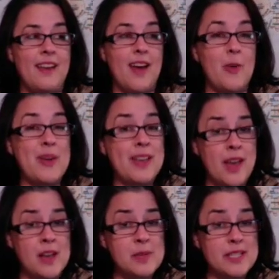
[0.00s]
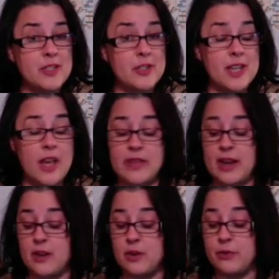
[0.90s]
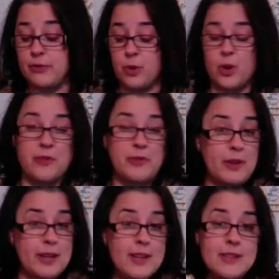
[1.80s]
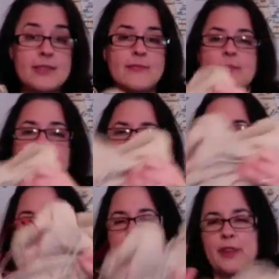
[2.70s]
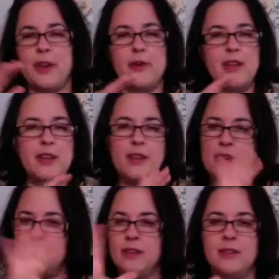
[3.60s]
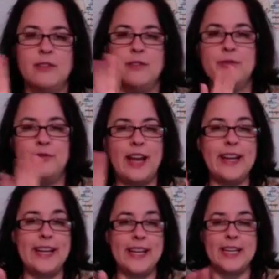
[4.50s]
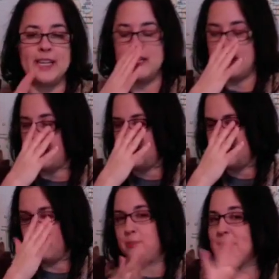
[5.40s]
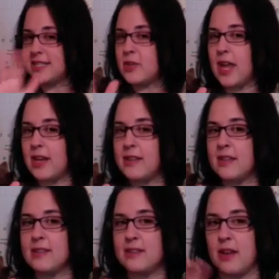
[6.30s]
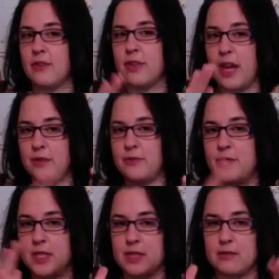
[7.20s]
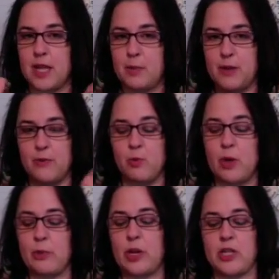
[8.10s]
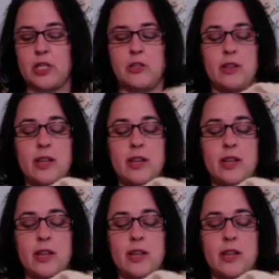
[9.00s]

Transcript: I went gangbusters on the Nanook for a few days. I've been very flighty, but still getting things done, kind of skipping from one project to the